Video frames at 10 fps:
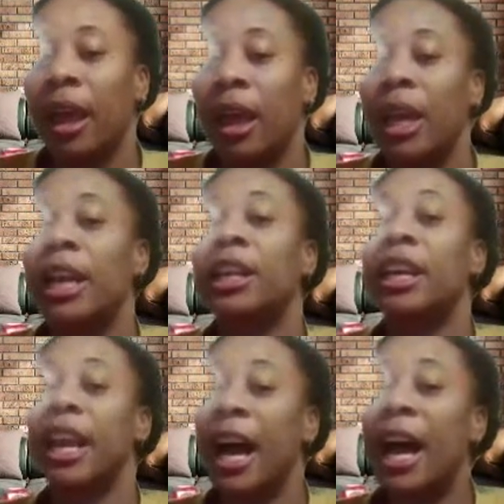it
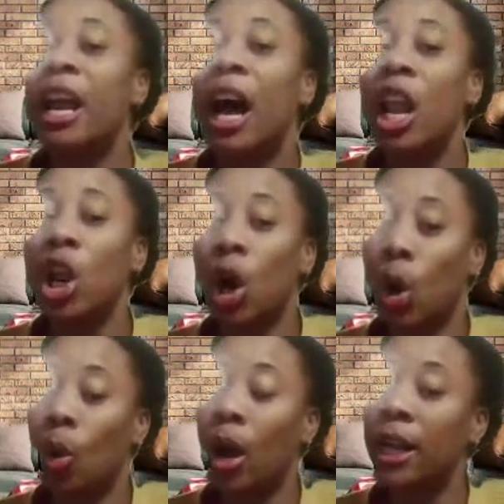can
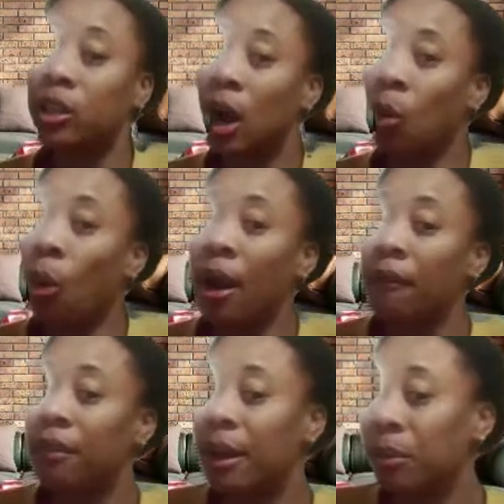allow, and one
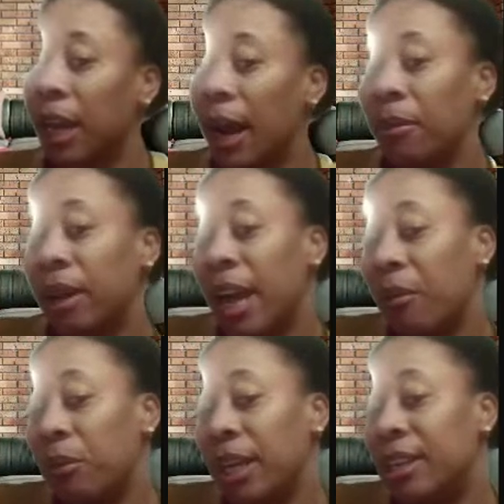of them can
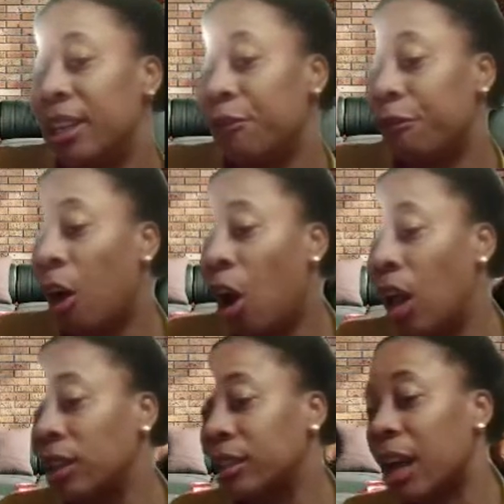be
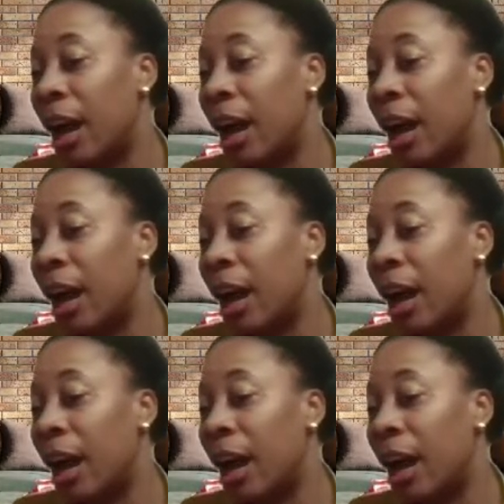default